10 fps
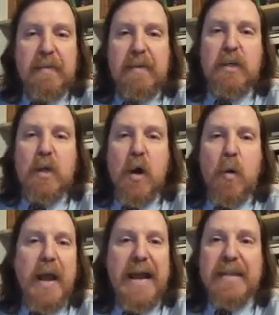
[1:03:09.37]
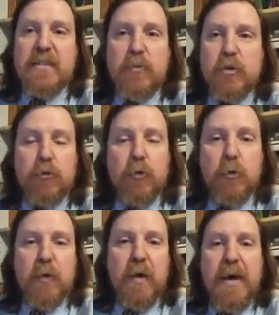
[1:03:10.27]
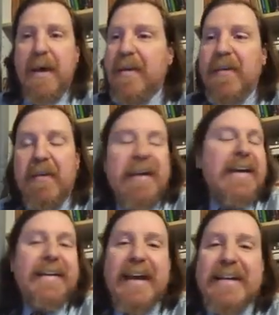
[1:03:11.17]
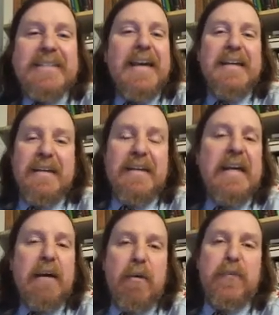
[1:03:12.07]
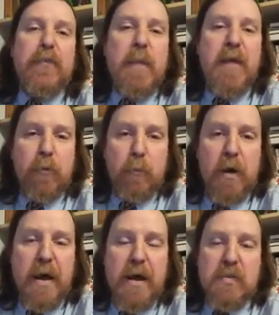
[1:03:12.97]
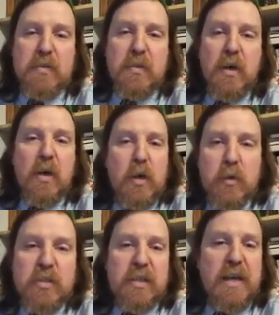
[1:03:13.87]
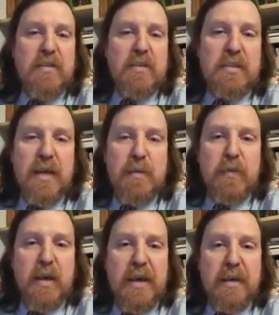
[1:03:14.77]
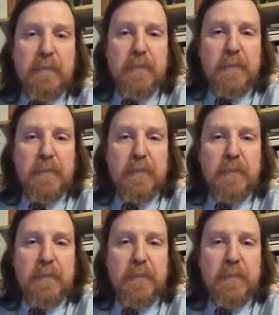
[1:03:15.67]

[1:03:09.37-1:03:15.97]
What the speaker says: handsome truth, in case they didn't hear it from everyone else who's saying the same thing.